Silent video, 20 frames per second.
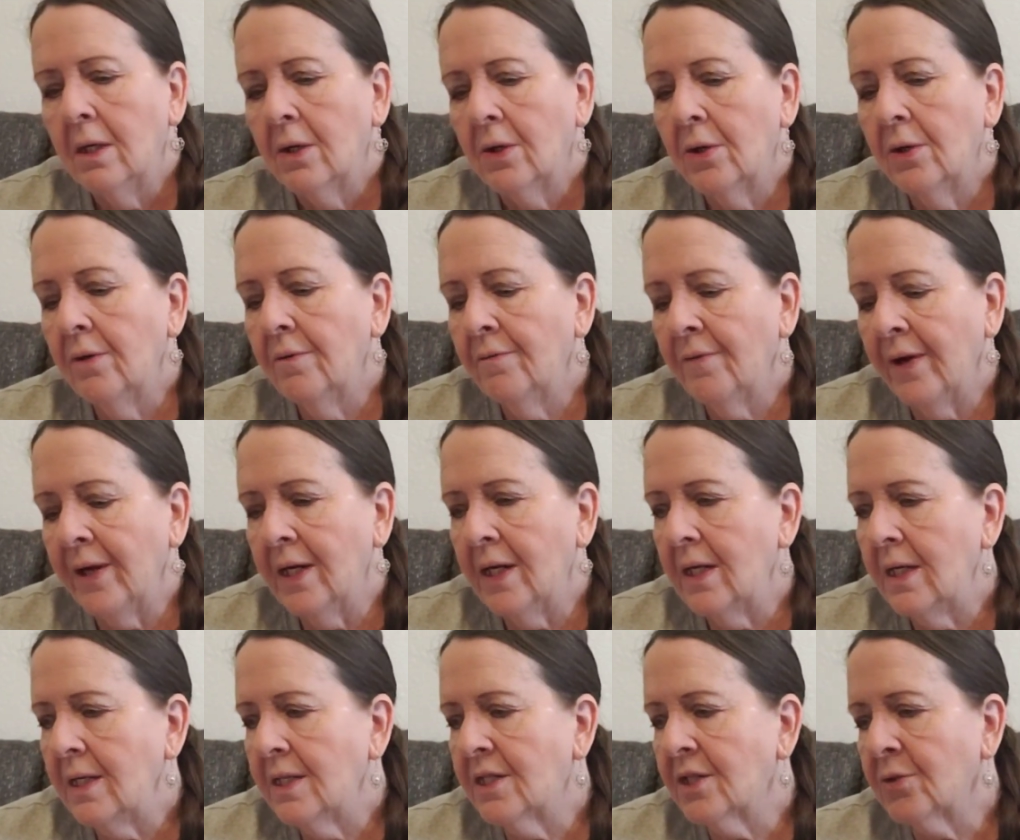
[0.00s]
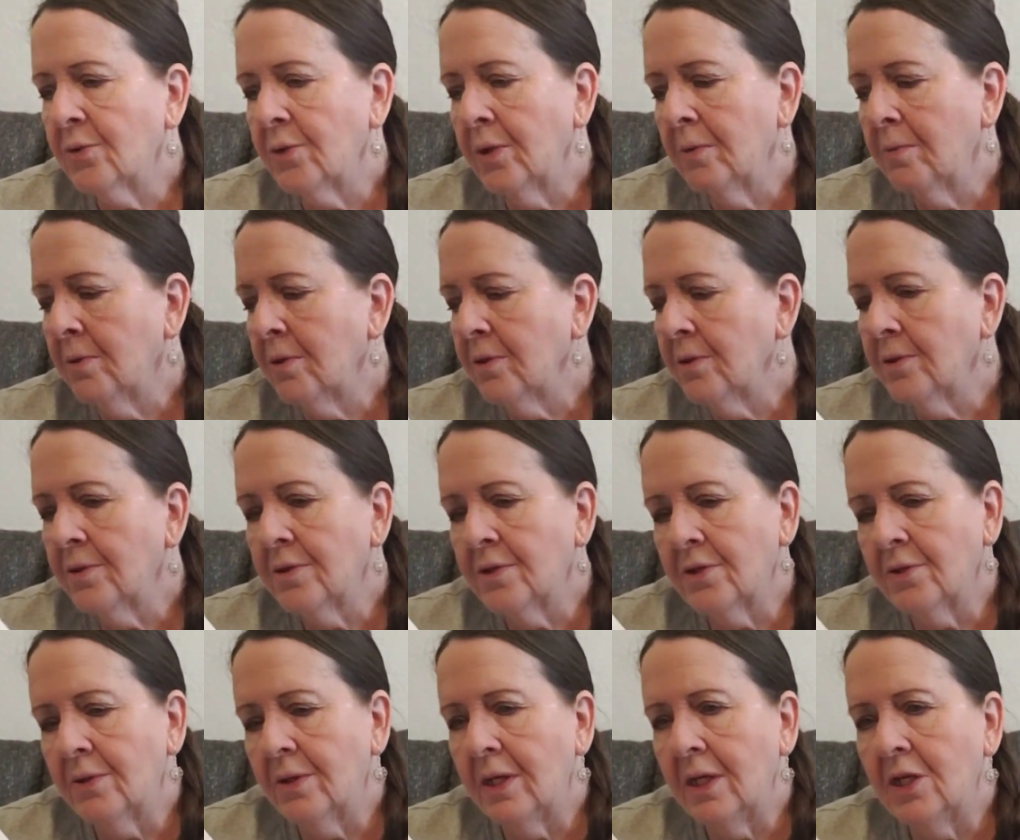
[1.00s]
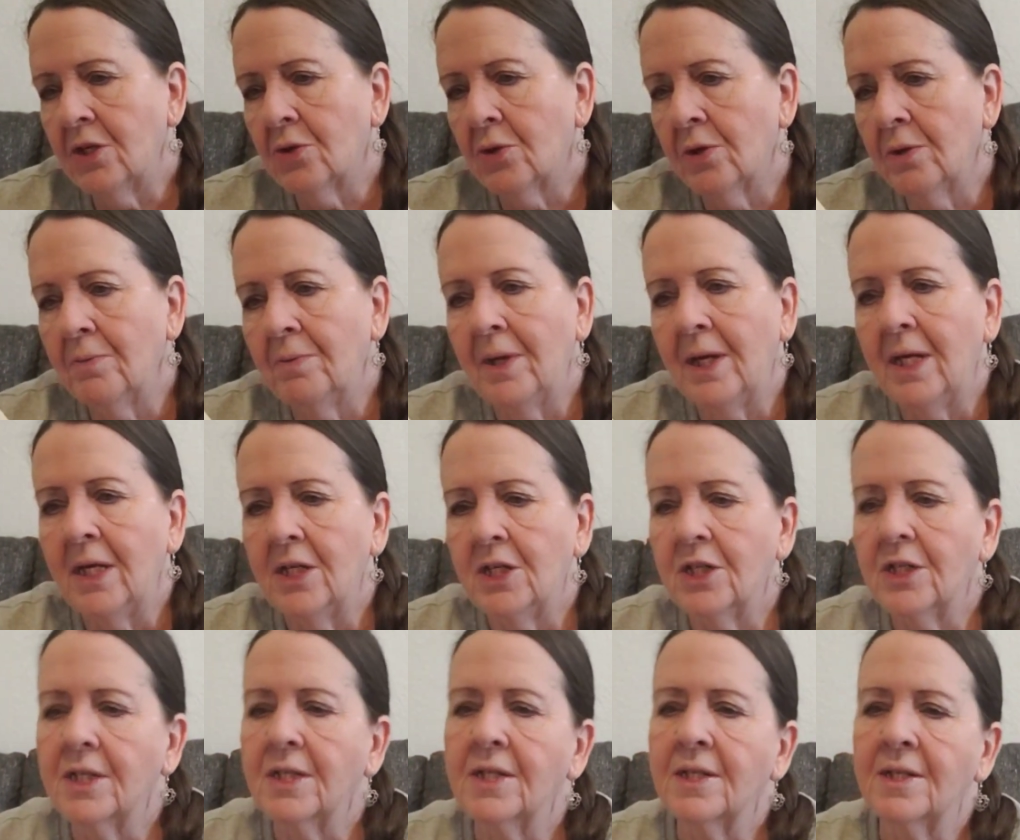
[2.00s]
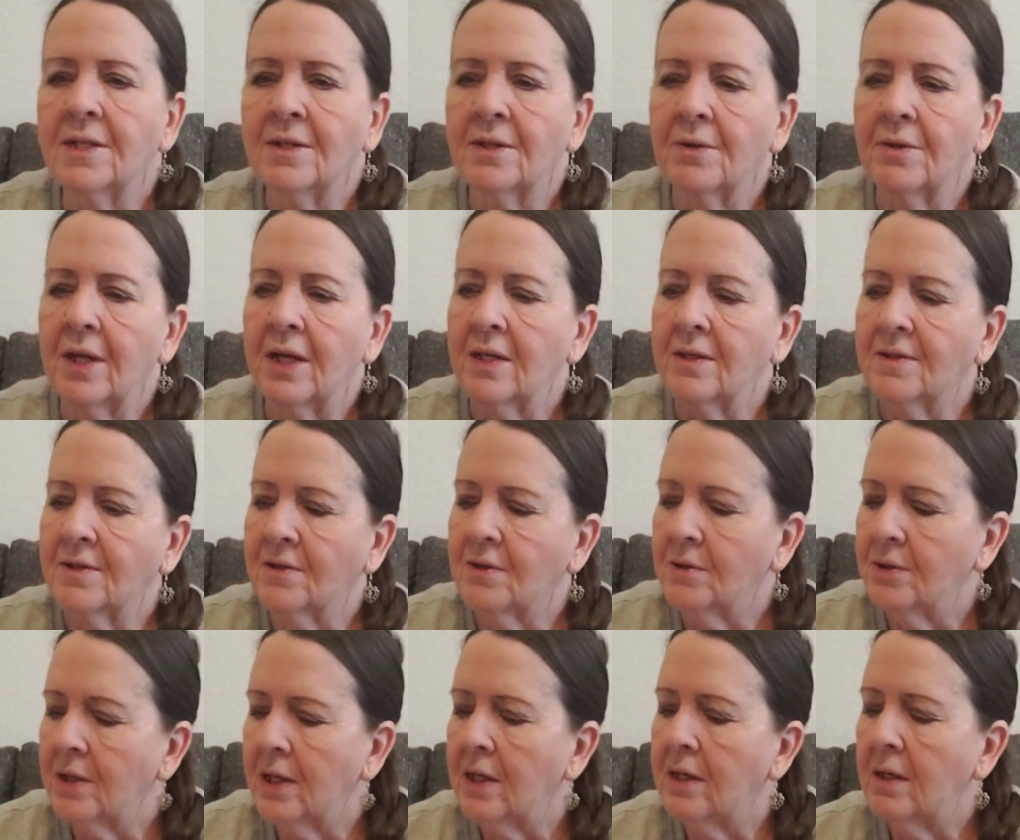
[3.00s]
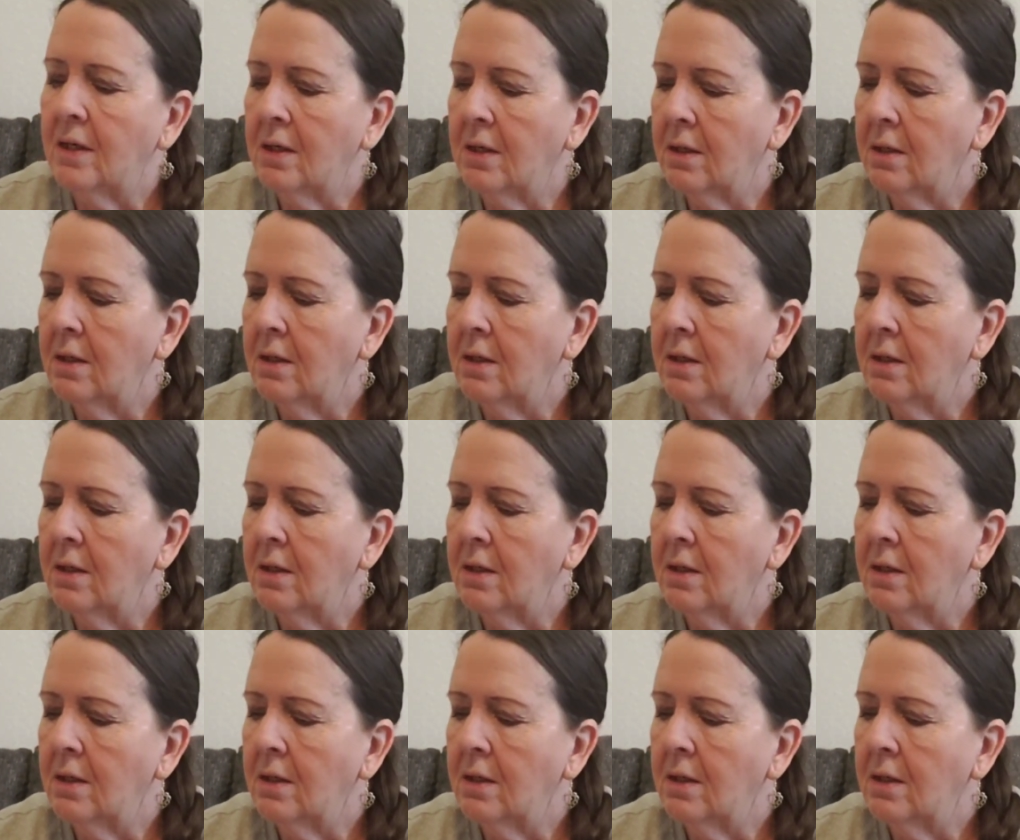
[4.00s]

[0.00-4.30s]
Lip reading: Couldn't find any scribbles or any torn pages, so that's good.